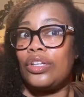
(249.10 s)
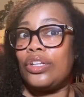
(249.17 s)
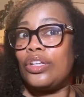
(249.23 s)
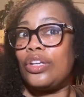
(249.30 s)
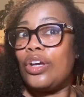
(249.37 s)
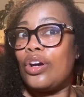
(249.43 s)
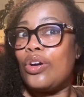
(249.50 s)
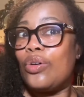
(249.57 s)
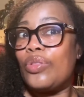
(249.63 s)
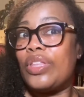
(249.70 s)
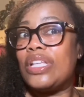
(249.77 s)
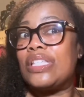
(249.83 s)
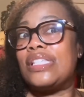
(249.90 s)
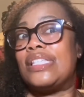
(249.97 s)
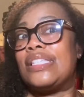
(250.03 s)
Yo,
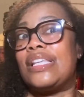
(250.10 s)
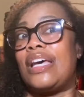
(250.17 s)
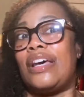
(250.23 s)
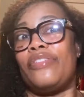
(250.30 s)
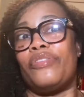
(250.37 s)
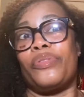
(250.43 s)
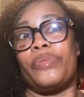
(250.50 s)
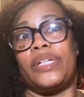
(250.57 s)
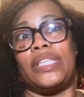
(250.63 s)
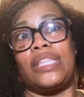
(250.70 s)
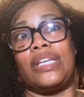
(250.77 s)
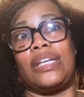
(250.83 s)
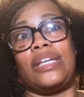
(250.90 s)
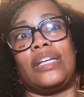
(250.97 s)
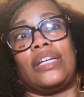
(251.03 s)
this is
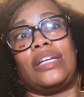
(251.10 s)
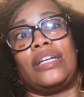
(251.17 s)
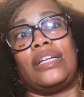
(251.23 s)
everything.